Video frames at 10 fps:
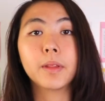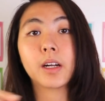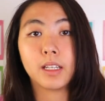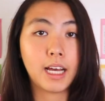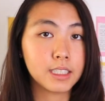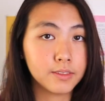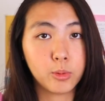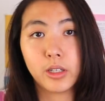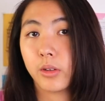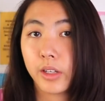Their class of
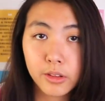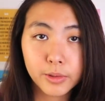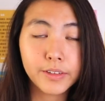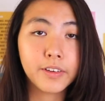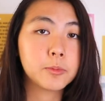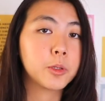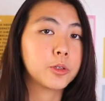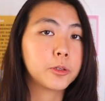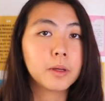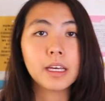2023 Facebook
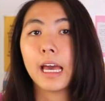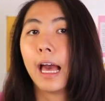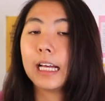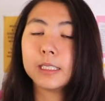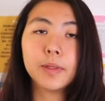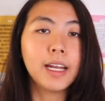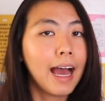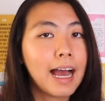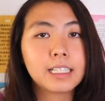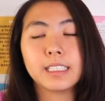group has been
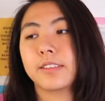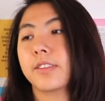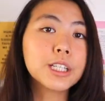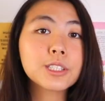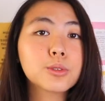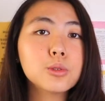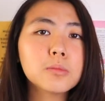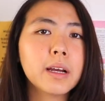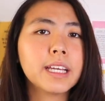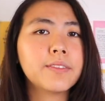active. Your
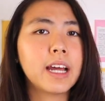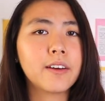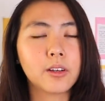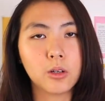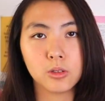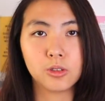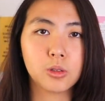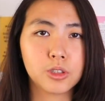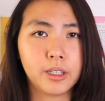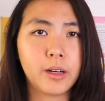school might even have their own
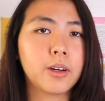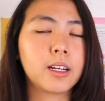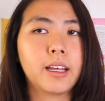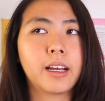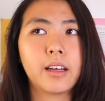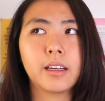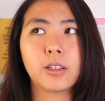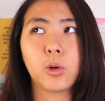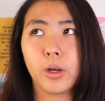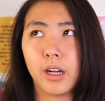social network like
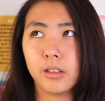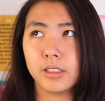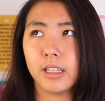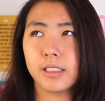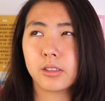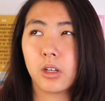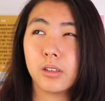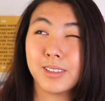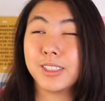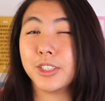Cornell does
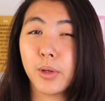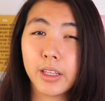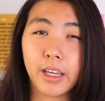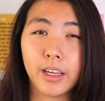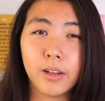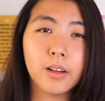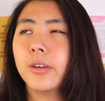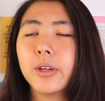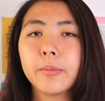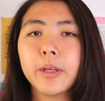called See You on the Hill.
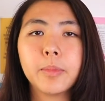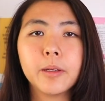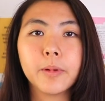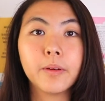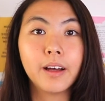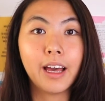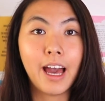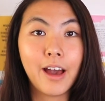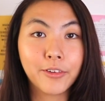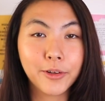You can meet people
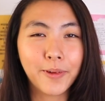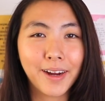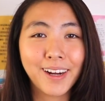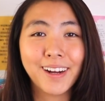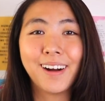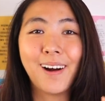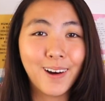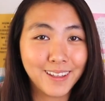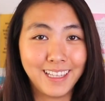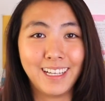everywhere
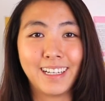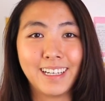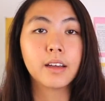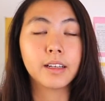online.